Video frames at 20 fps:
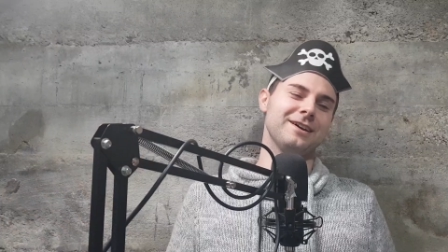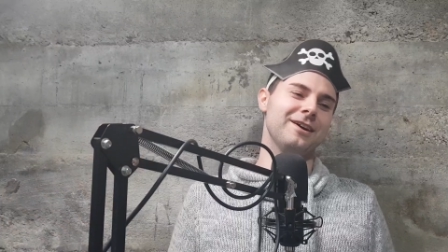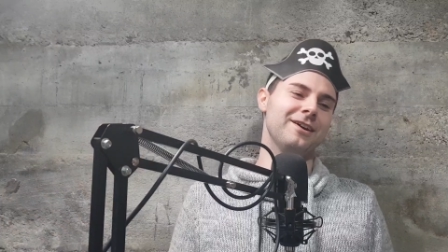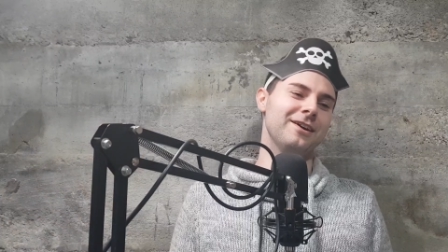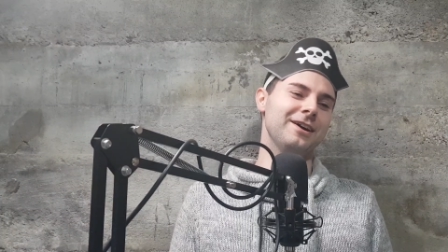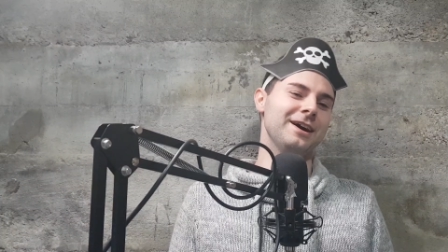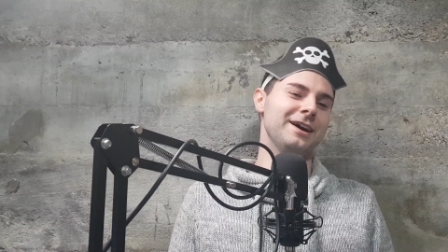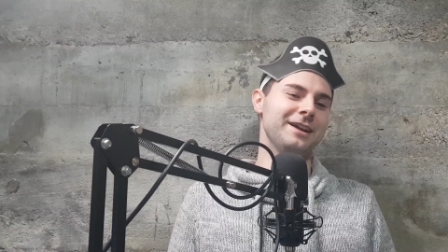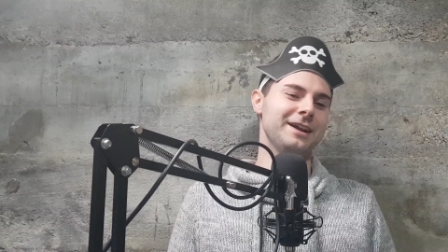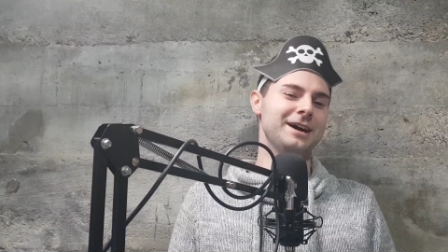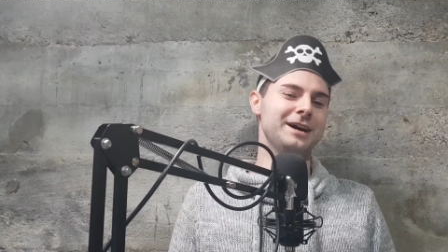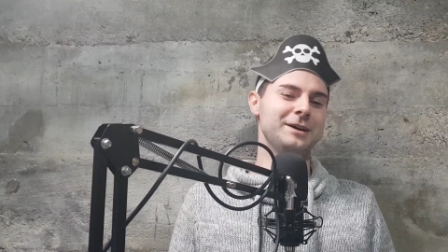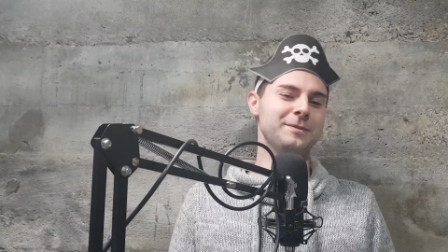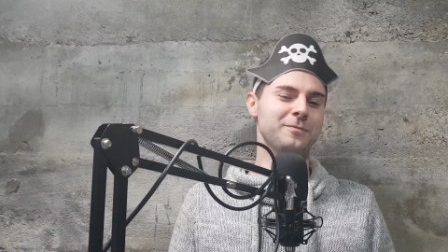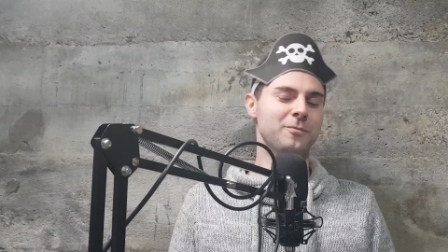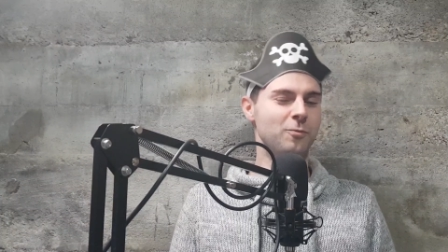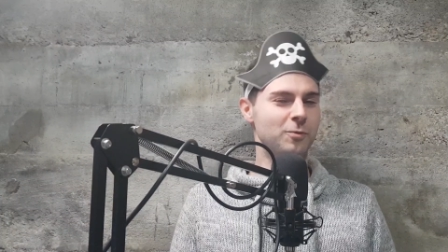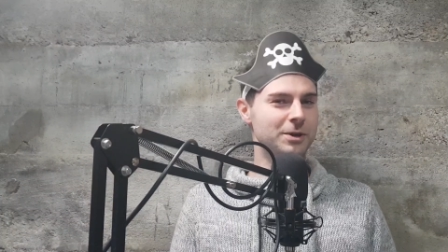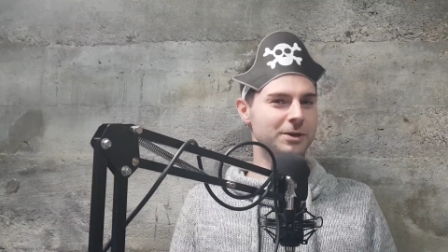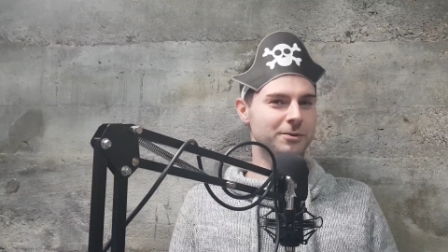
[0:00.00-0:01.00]
All right,
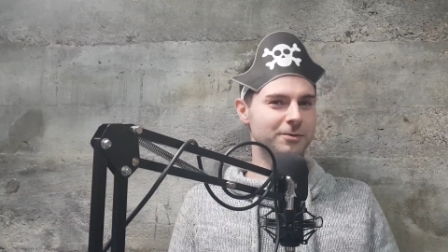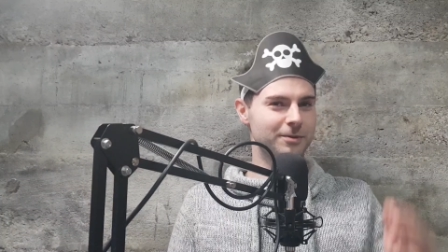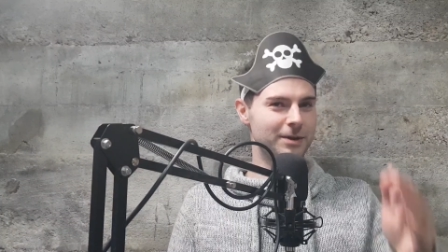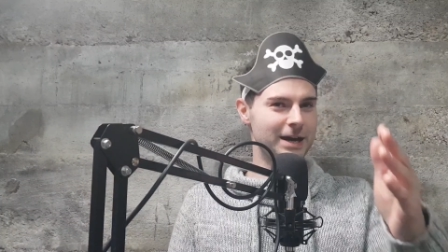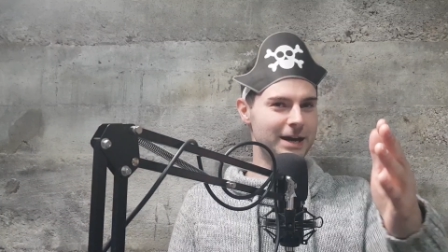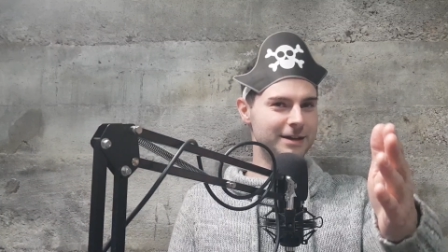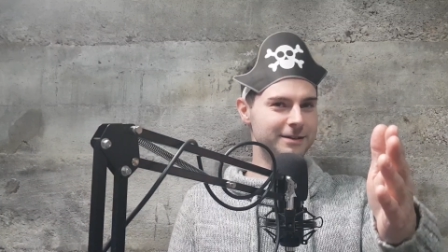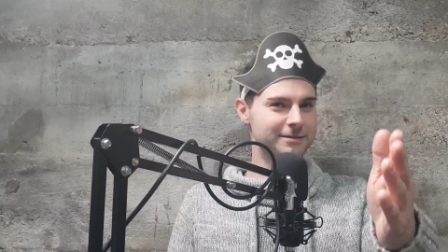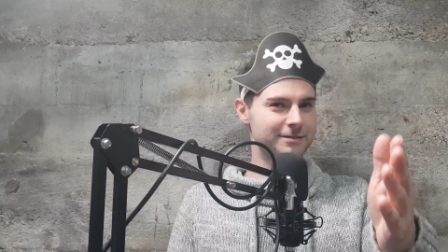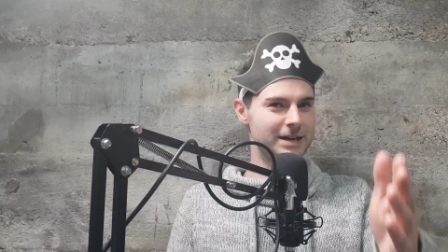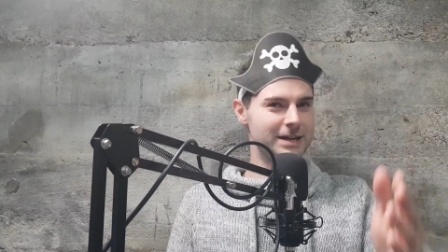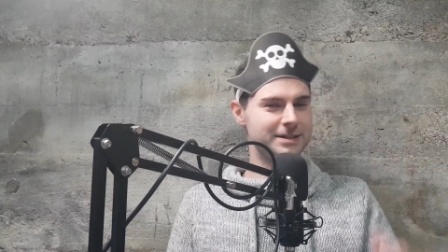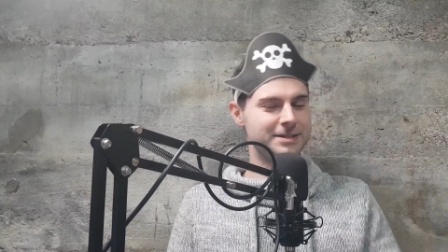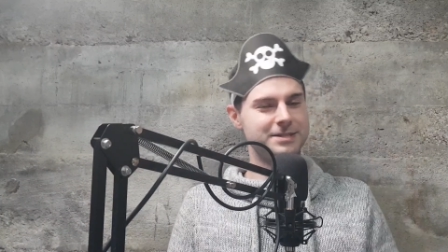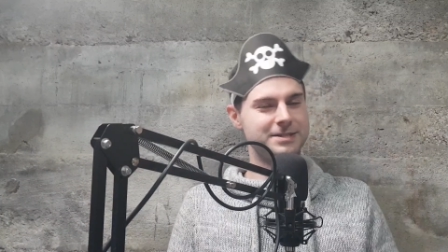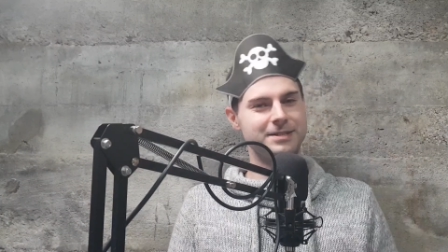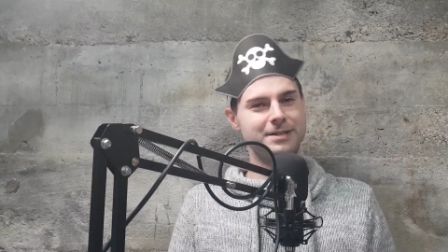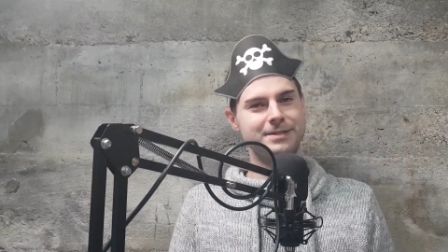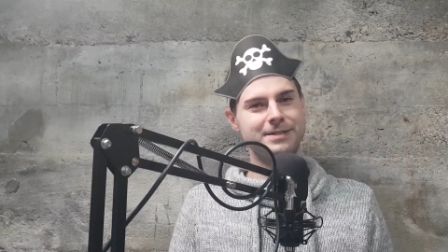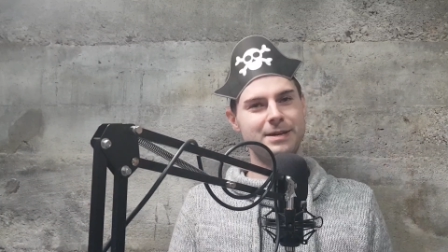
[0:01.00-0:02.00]
um, Will, out of out of
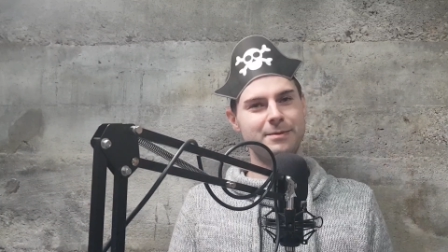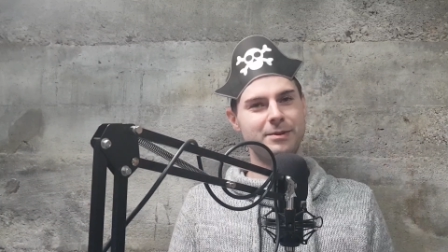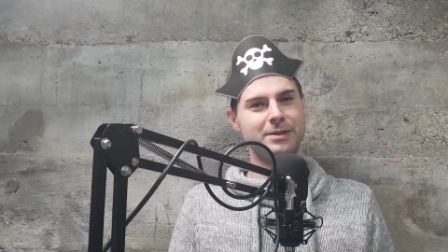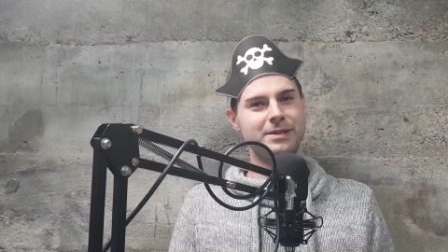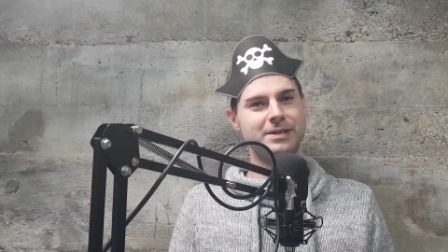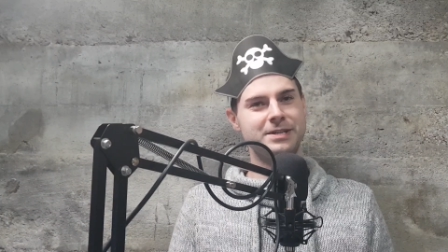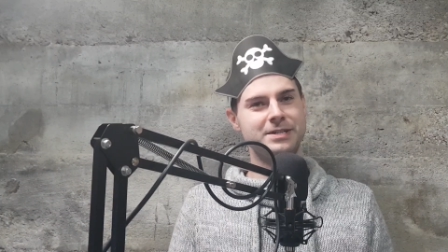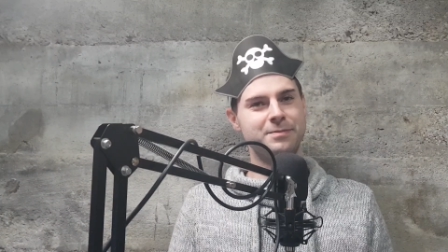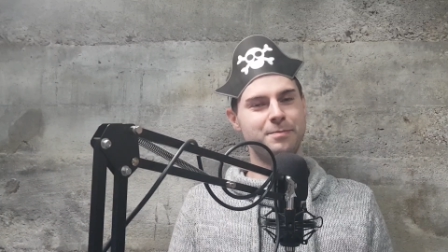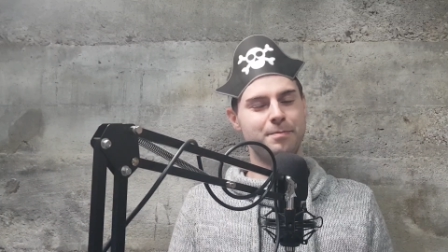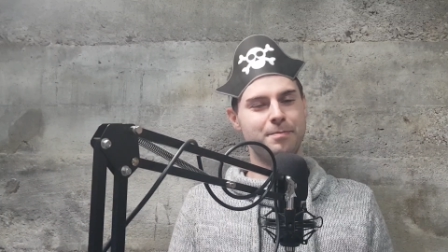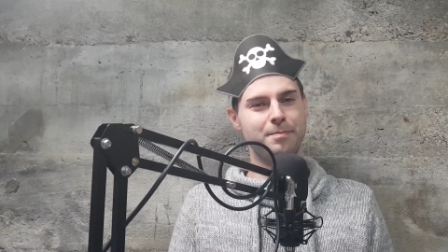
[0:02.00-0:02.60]
six, how many of these